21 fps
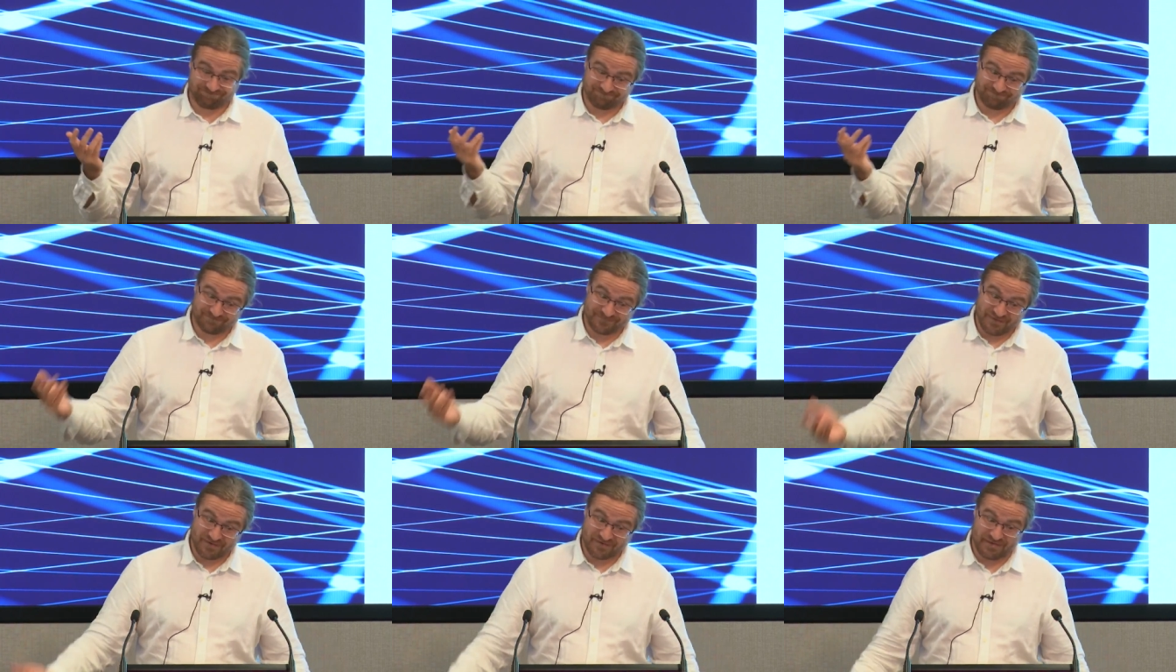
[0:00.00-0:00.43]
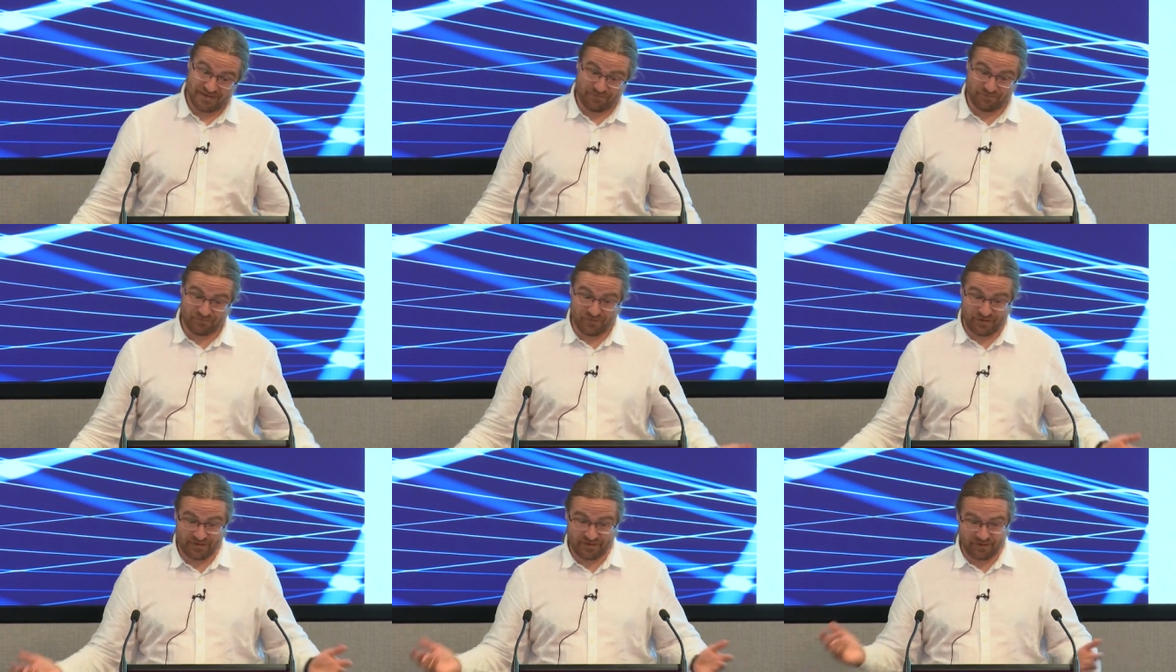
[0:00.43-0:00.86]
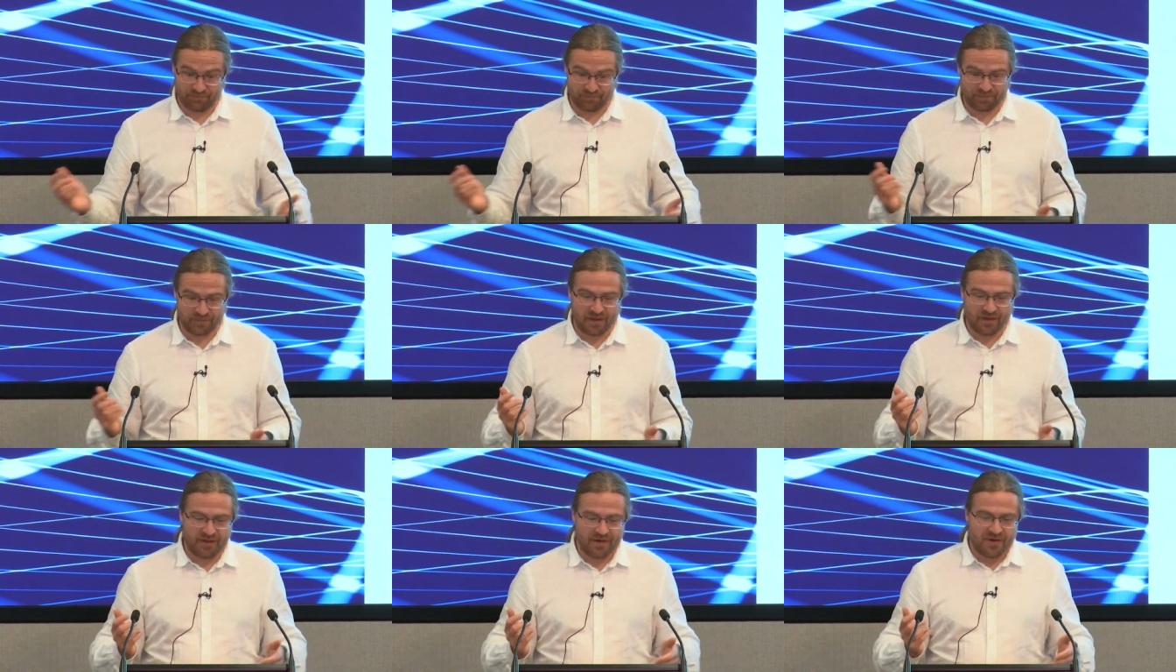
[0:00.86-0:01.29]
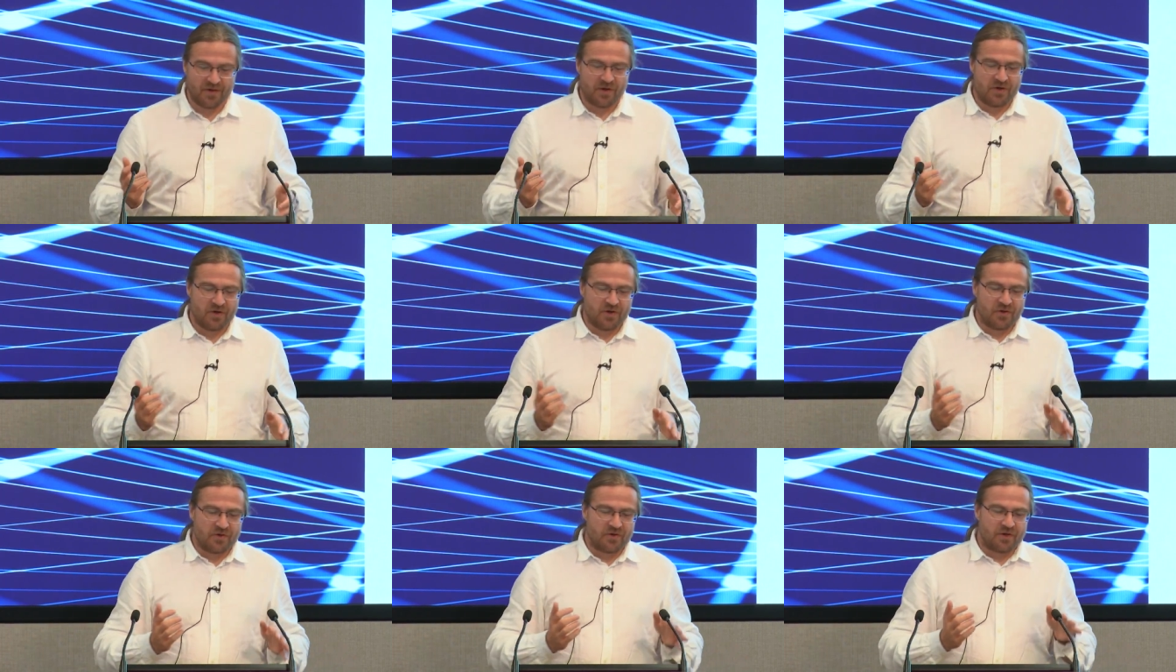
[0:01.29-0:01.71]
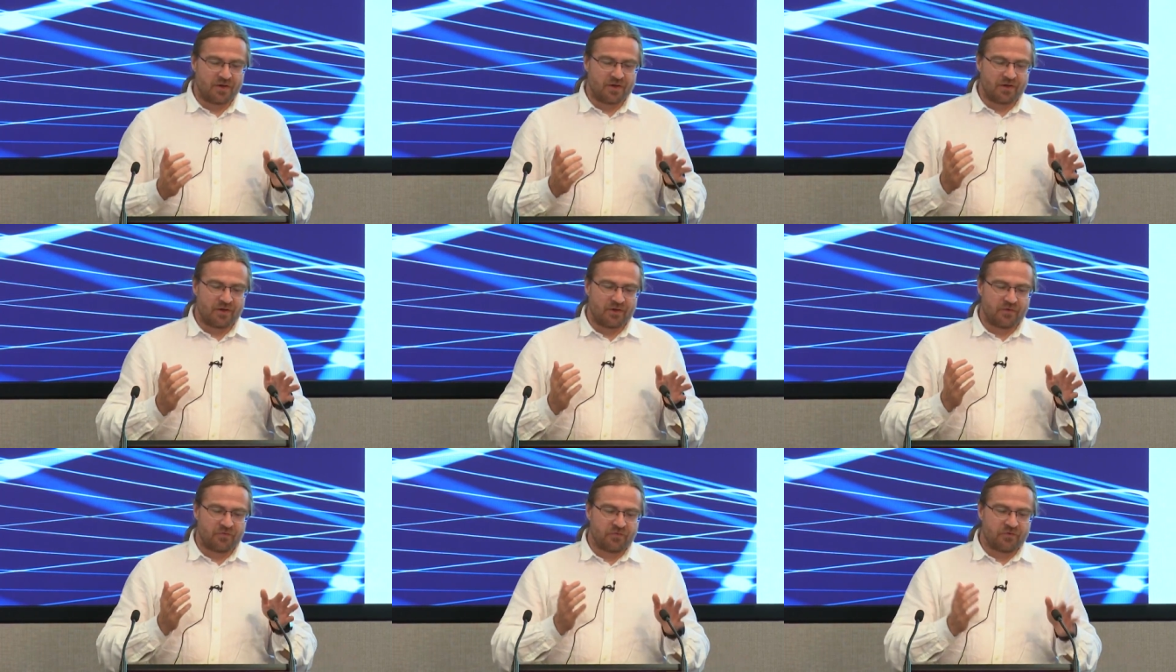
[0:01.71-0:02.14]
Same thinking.
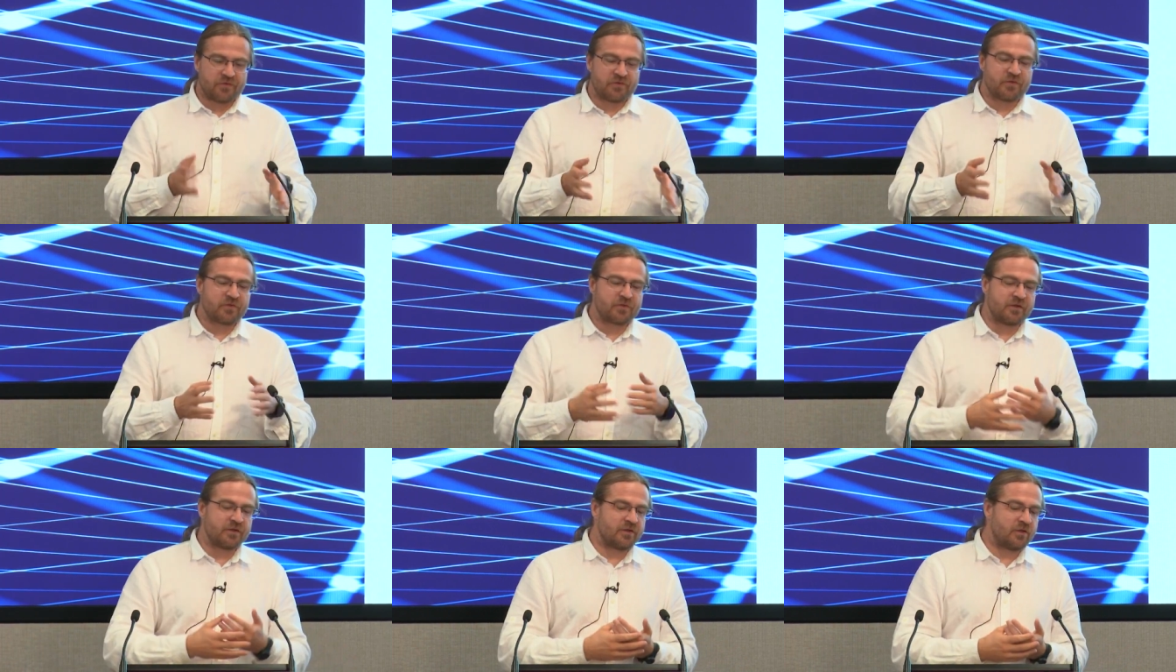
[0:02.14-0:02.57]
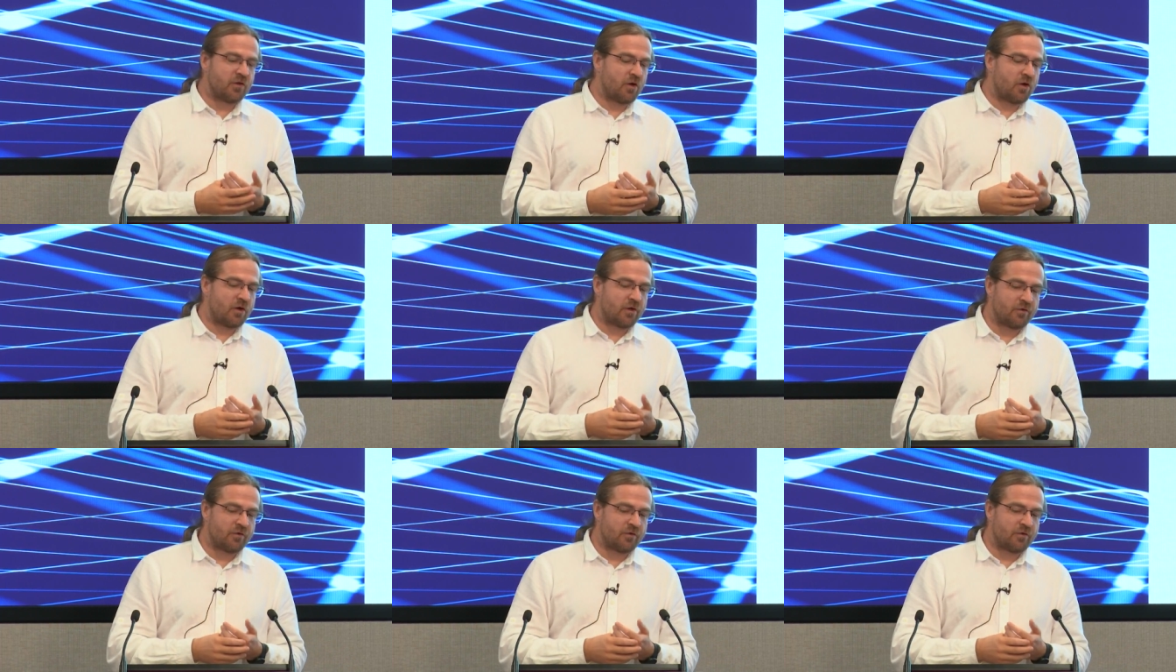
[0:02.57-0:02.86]
This is a